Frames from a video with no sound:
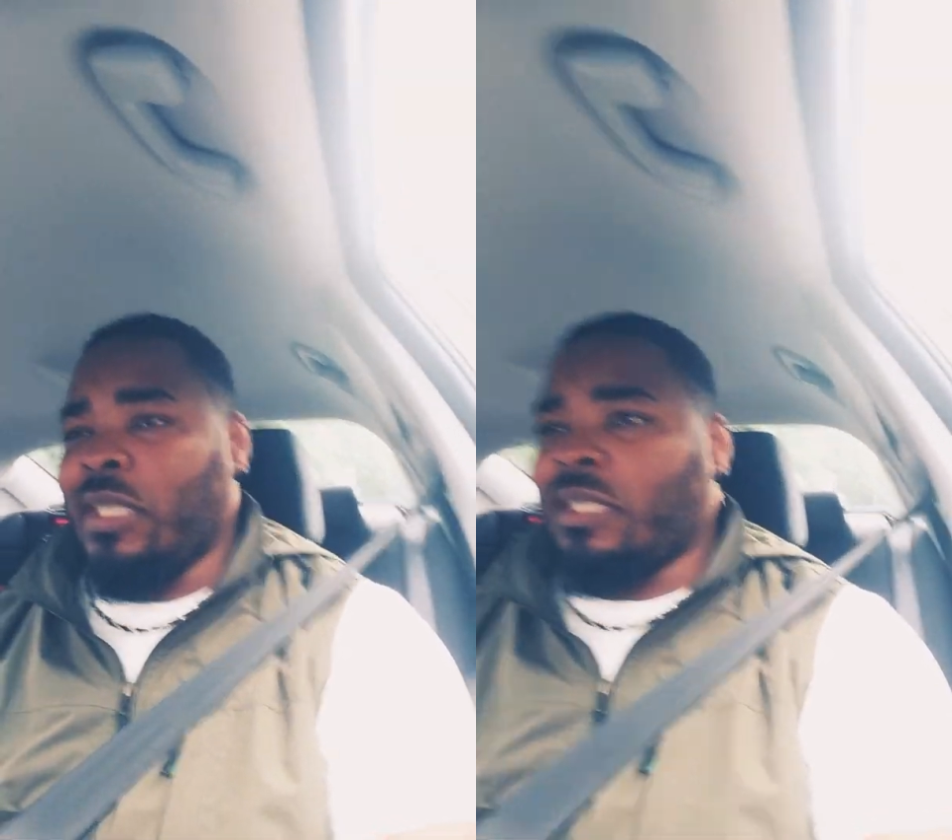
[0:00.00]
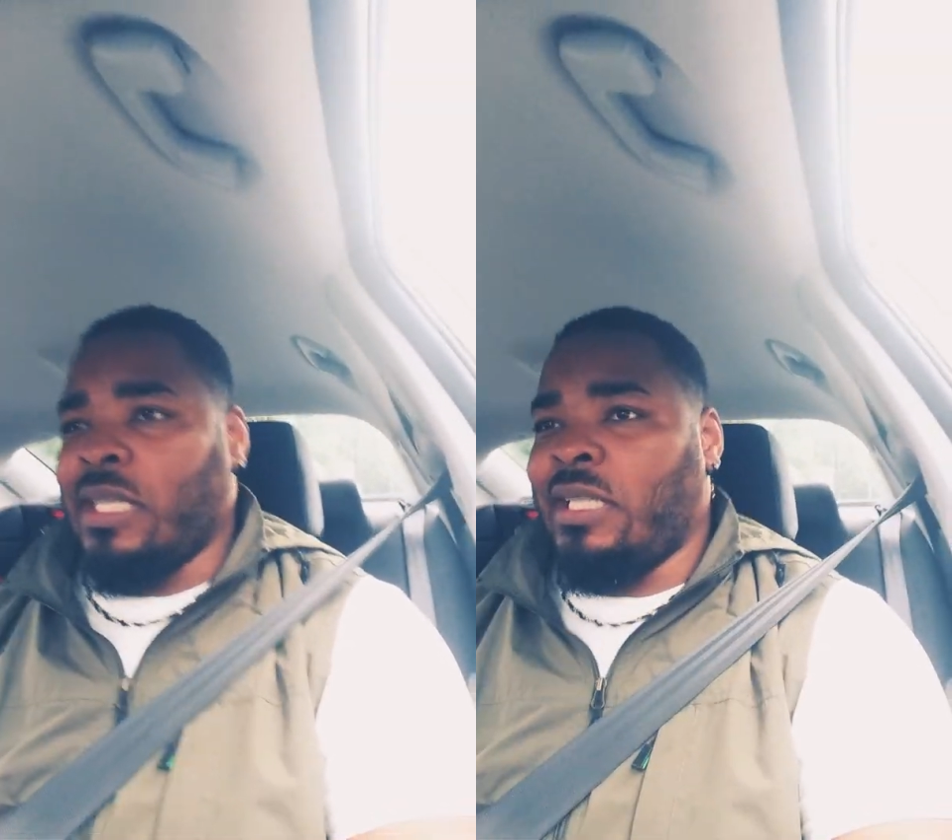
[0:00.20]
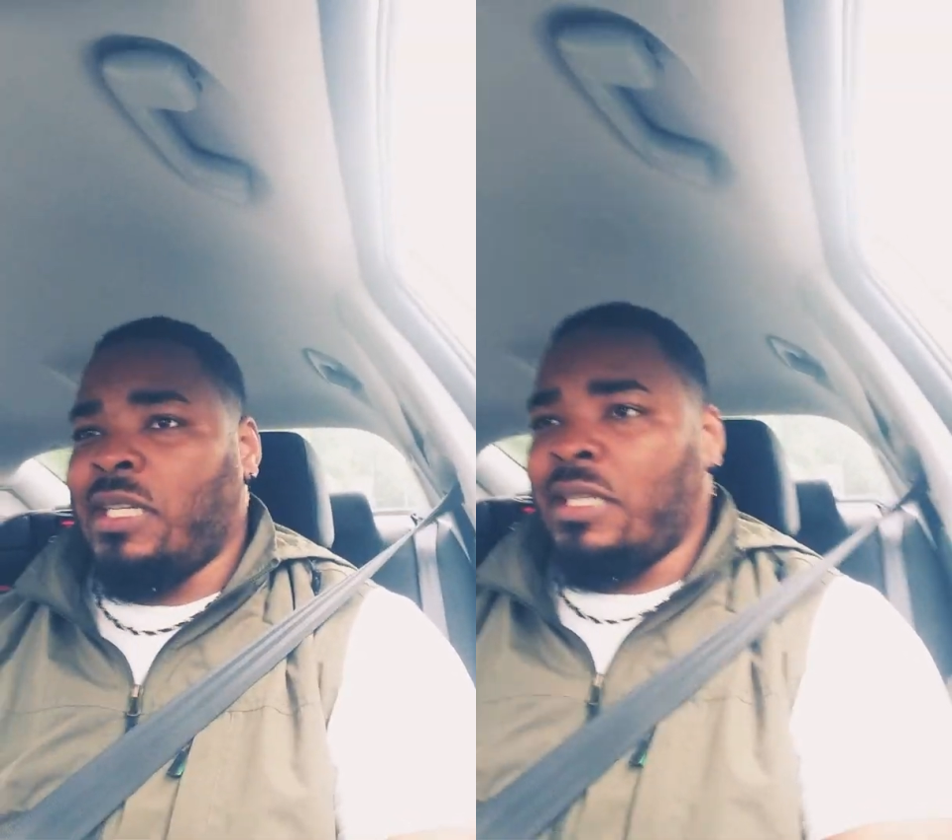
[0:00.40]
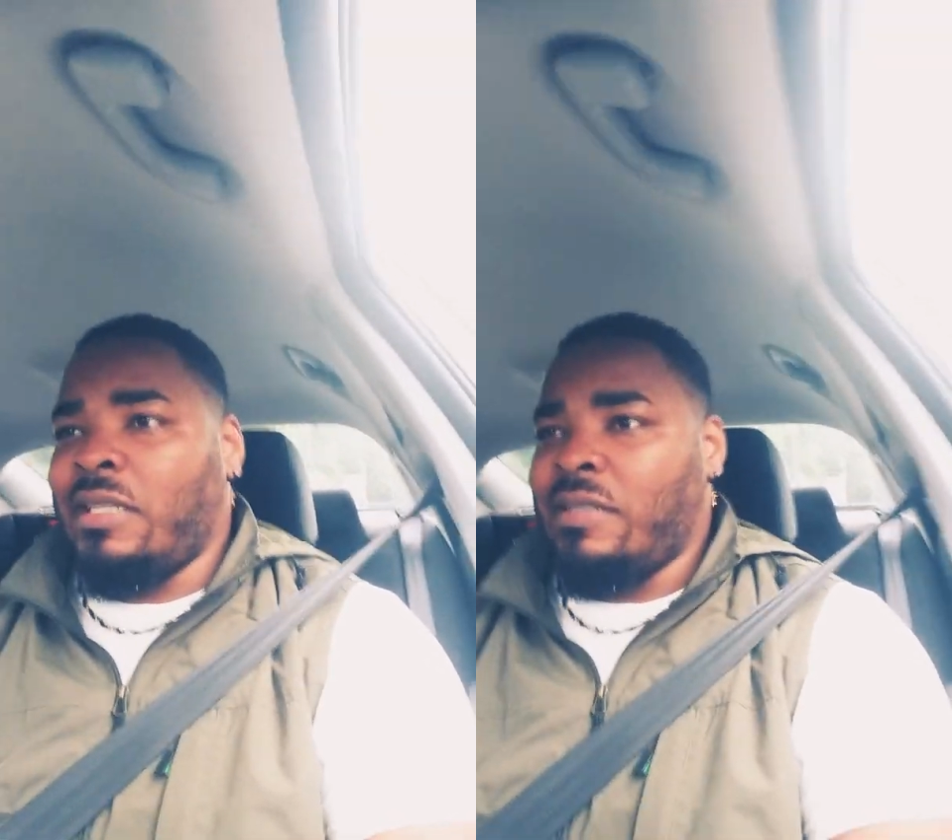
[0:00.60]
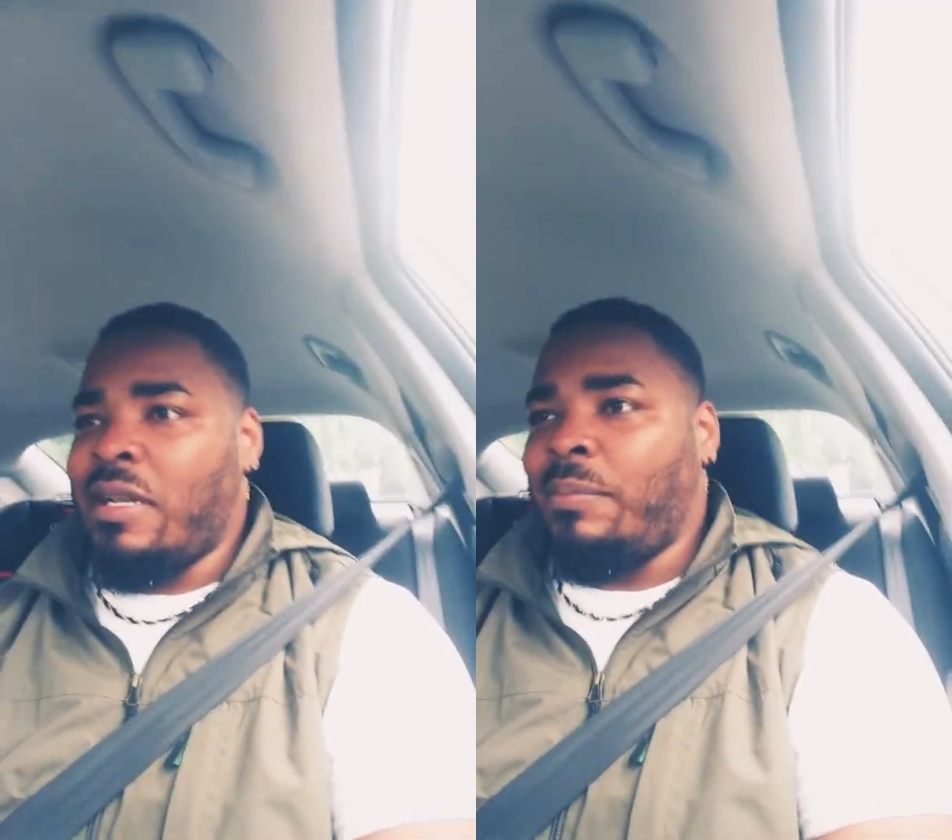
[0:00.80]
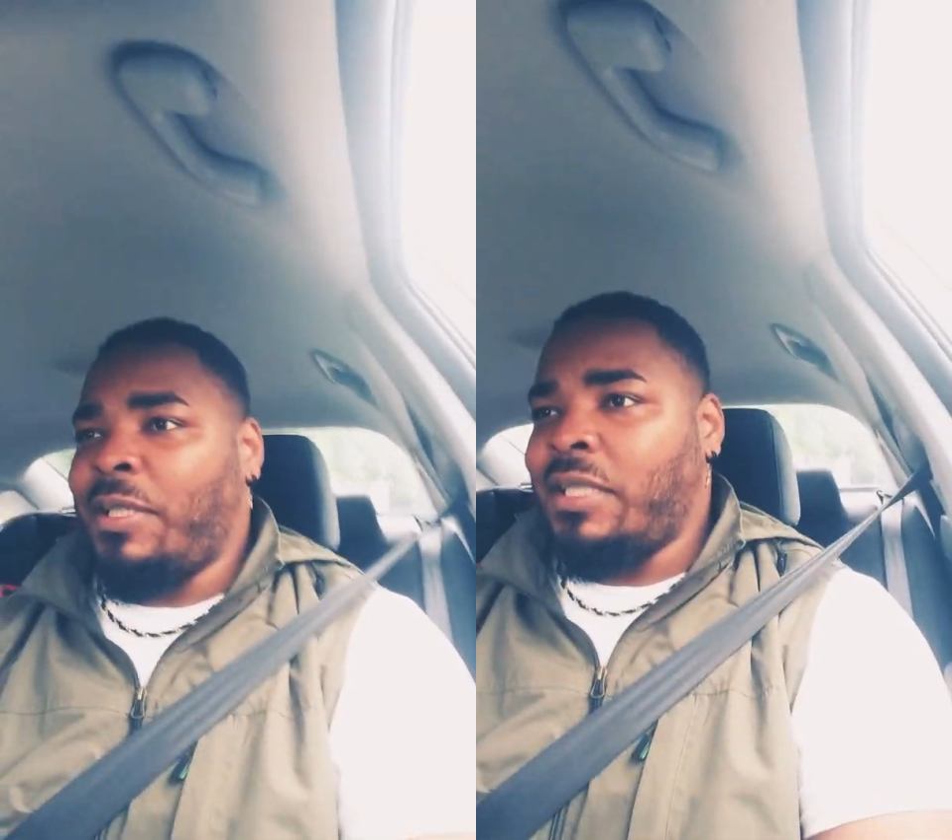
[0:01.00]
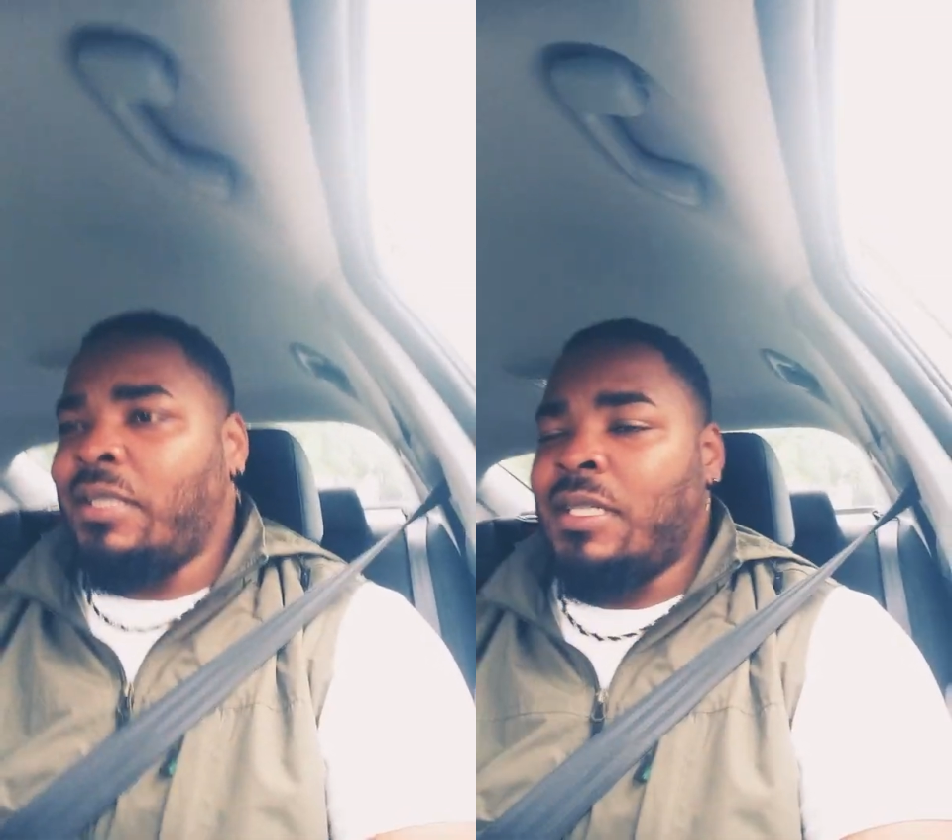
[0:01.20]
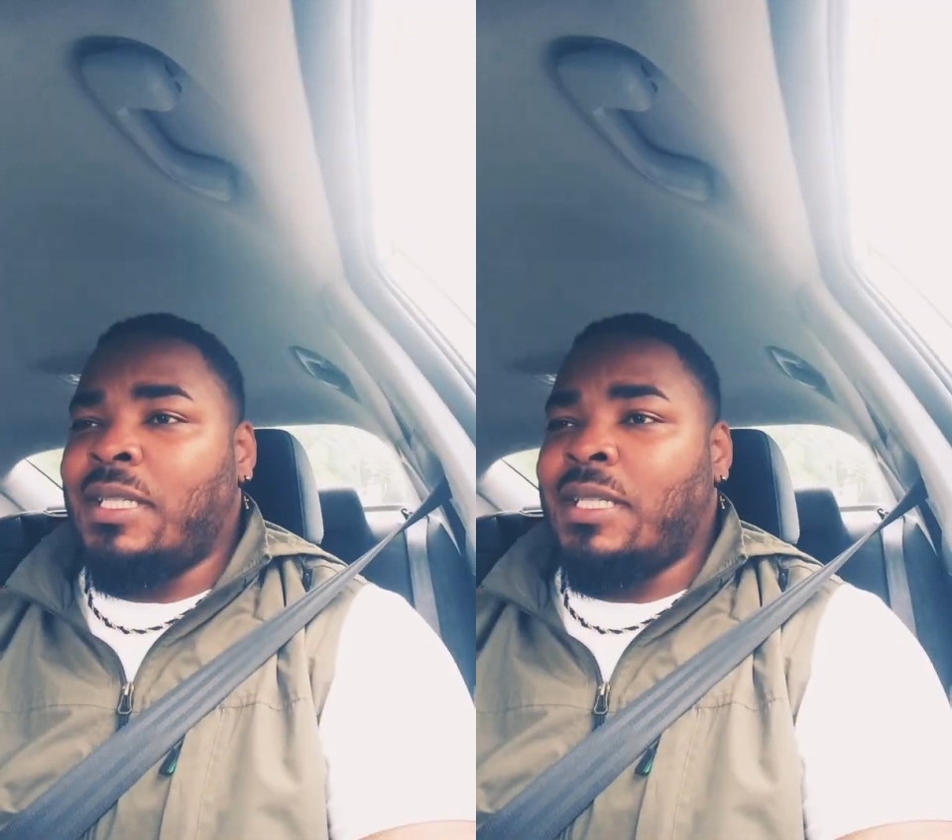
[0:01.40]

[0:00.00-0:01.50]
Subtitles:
Like, he's not playing.